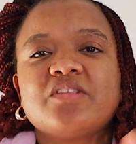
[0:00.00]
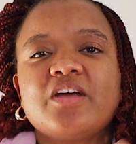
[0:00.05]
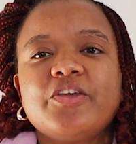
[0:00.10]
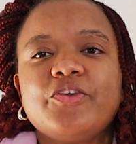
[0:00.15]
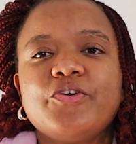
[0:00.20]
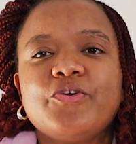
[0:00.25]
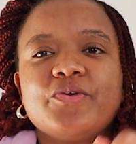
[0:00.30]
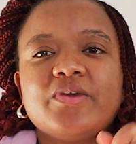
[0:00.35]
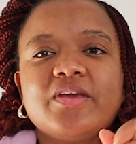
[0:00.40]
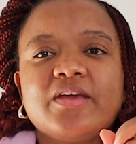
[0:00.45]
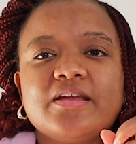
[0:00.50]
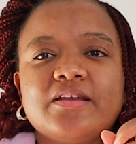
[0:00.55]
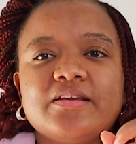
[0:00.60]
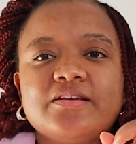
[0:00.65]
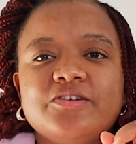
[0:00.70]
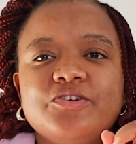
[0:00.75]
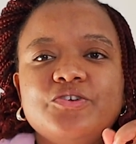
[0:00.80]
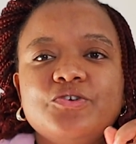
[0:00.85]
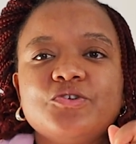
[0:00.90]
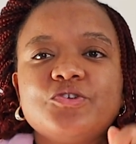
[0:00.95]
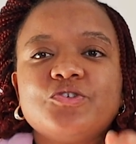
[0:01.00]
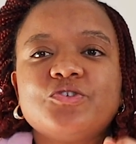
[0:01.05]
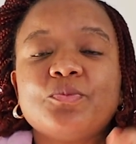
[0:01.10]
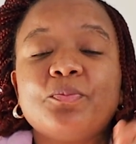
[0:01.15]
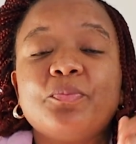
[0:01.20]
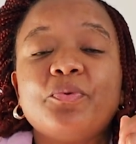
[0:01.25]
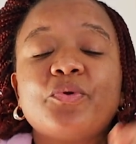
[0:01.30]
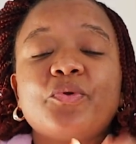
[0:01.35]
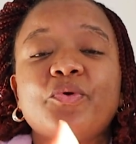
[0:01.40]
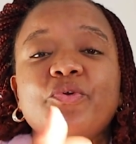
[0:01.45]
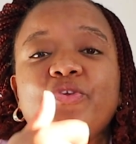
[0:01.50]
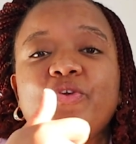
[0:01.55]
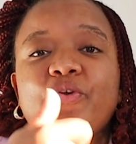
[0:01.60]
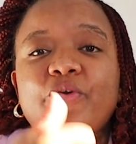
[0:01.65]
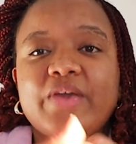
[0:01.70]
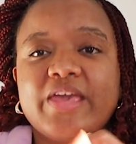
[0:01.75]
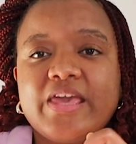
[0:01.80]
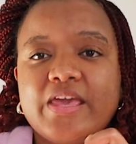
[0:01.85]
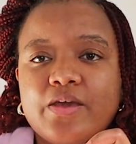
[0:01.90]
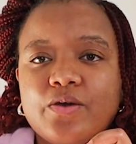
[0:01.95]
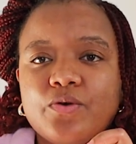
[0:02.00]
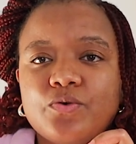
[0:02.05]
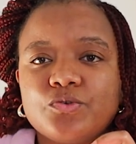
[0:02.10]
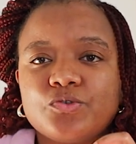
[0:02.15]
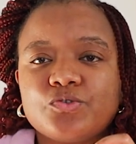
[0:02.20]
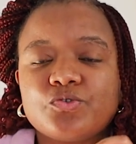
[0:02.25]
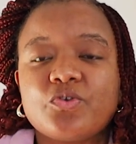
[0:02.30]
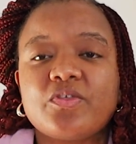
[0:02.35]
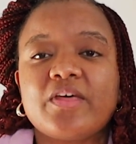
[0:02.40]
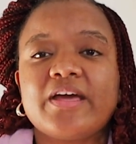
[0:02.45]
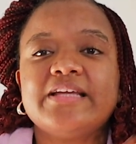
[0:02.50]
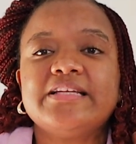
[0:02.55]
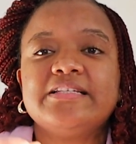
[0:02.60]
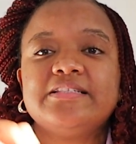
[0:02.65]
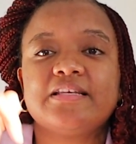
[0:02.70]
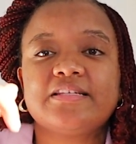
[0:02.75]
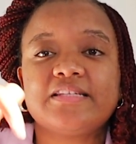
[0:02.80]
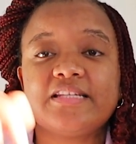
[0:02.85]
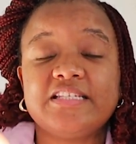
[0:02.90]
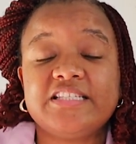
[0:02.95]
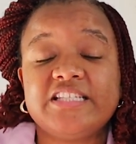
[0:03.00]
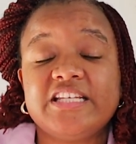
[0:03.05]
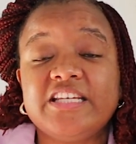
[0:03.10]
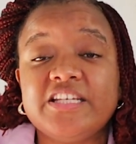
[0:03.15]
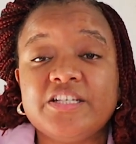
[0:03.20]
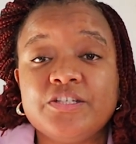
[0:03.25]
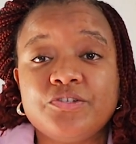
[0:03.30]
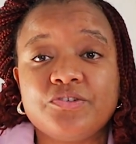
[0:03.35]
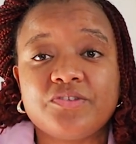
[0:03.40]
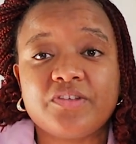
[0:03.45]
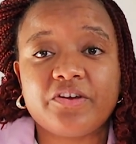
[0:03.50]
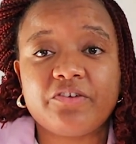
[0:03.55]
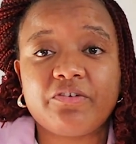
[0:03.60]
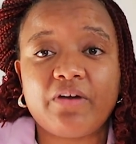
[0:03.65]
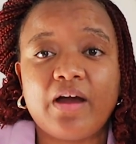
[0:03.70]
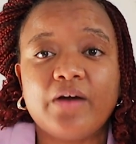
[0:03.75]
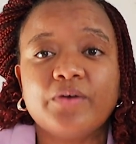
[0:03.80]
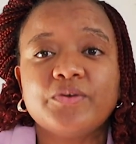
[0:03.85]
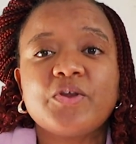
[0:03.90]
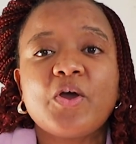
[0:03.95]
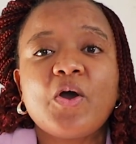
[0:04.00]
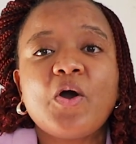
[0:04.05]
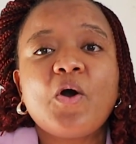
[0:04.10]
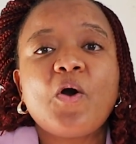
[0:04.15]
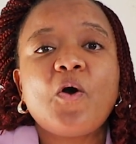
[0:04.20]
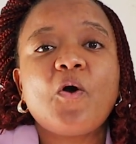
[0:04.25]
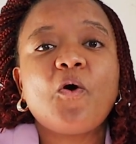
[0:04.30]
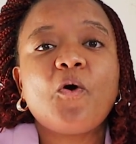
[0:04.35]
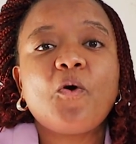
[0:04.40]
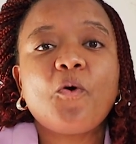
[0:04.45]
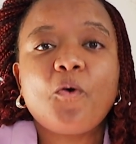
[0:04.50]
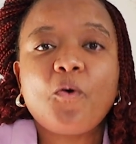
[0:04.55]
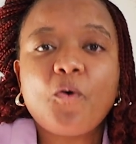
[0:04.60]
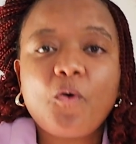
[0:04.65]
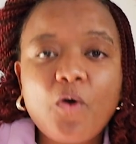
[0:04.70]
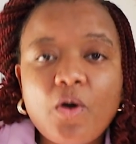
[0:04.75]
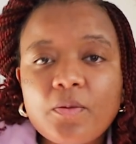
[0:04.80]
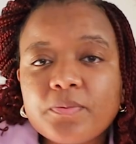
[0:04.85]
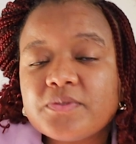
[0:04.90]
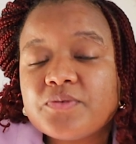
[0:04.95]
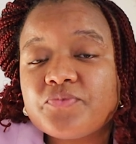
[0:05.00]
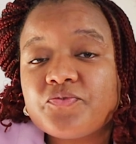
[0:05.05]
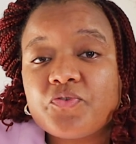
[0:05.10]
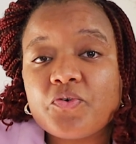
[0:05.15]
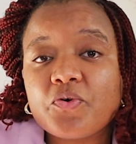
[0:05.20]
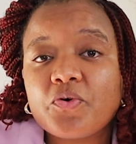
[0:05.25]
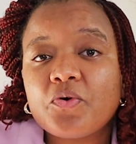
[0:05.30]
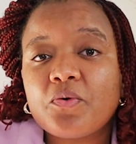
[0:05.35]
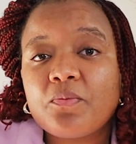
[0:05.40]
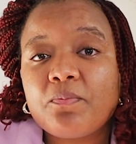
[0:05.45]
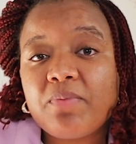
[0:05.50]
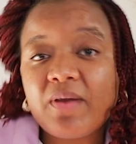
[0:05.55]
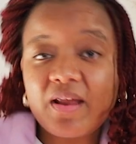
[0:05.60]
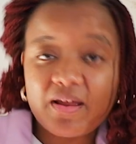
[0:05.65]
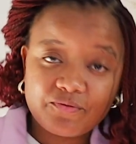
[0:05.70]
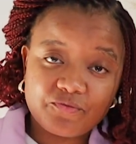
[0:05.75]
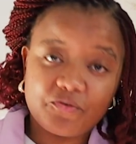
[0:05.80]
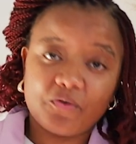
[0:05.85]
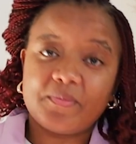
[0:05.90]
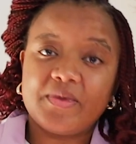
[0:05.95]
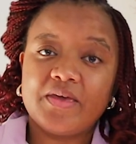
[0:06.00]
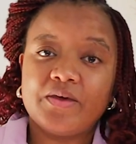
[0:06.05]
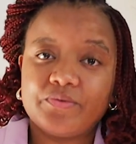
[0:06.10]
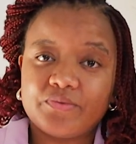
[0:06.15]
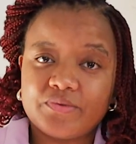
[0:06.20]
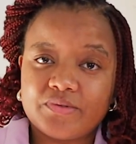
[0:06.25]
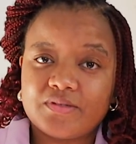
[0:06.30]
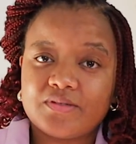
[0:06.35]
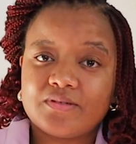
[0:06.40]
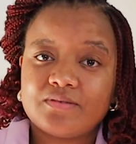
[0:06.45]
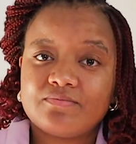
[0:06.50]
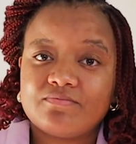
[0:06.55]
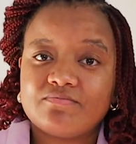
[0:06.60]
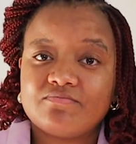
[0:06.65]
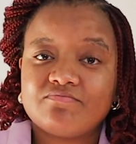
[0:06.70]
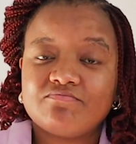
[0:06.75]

that you can use to put on your heel so that it doesn't dig into the ground, or opt for platform heels.